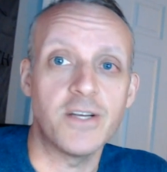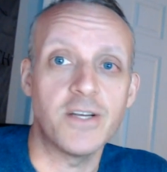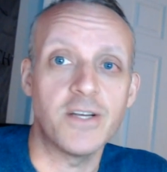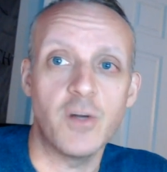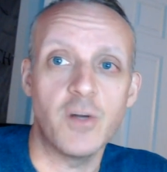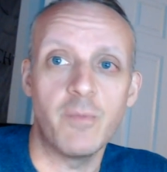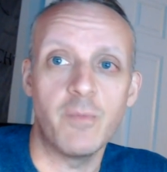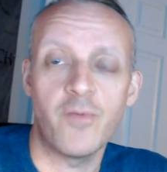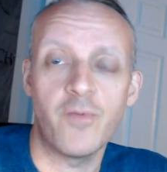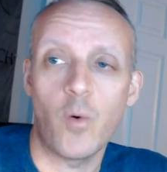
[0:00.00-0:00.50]
you know
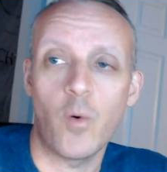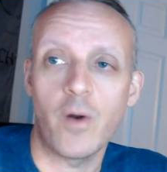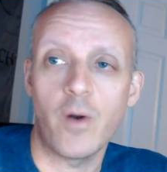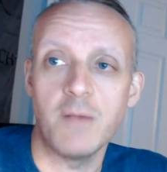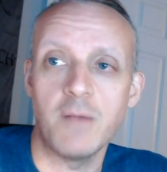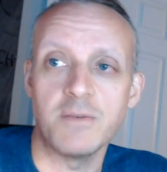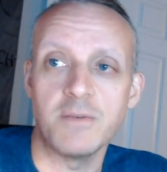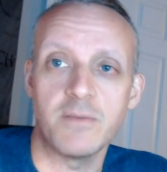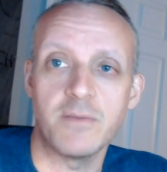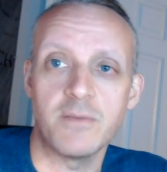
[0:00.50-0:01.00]
before he
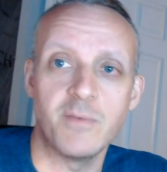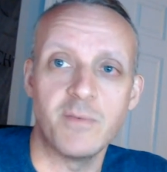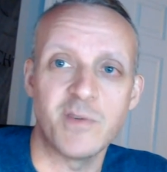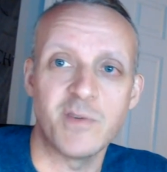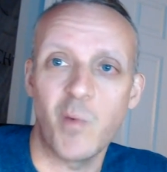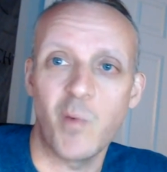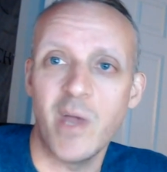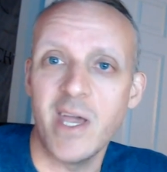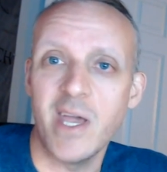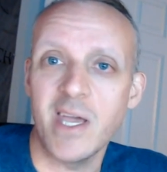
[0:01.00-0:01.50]
was he was
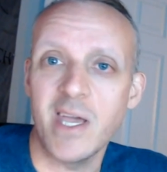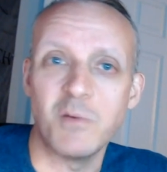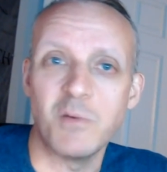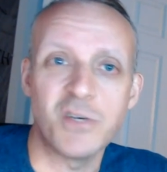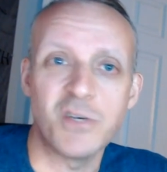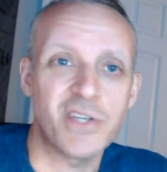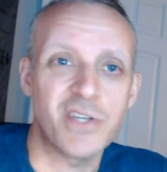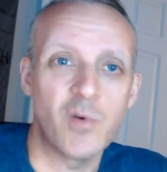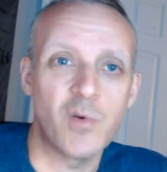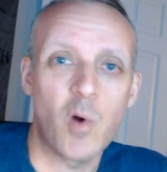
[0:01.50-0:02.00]
weak, he was
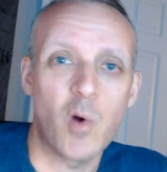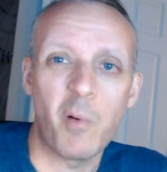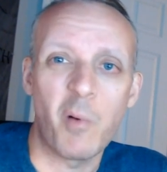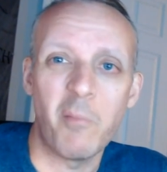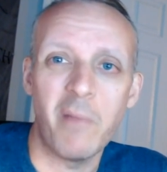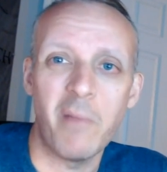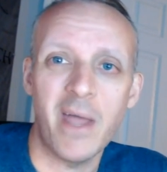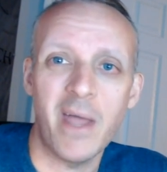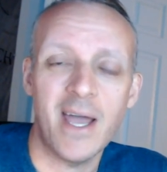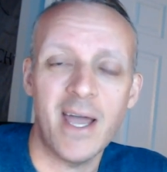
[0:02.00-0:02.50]
just a normal
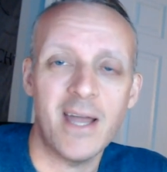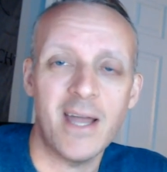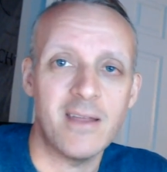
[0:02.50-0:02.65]
man.